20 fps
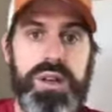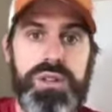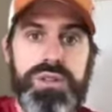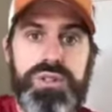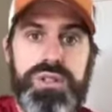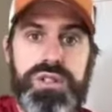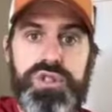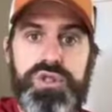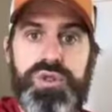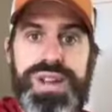
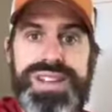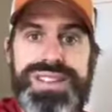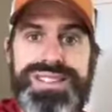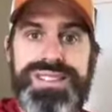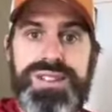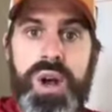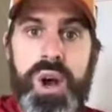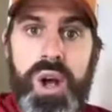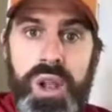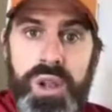Distress
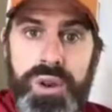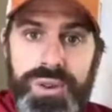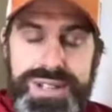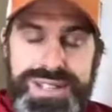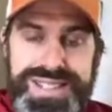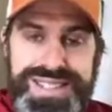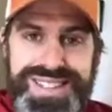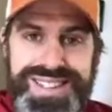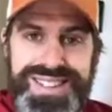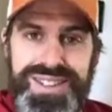
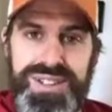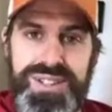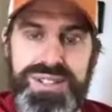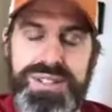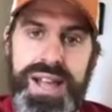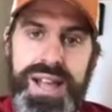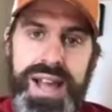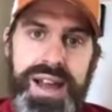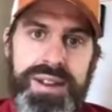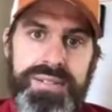tolerance
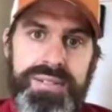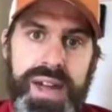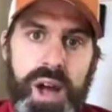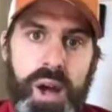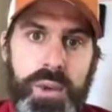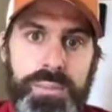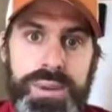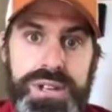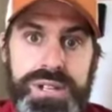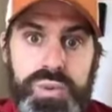skills kind of
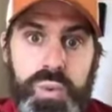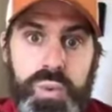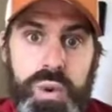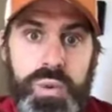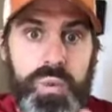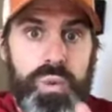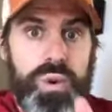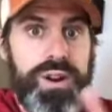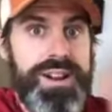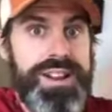help us
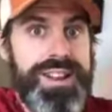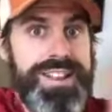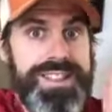when we're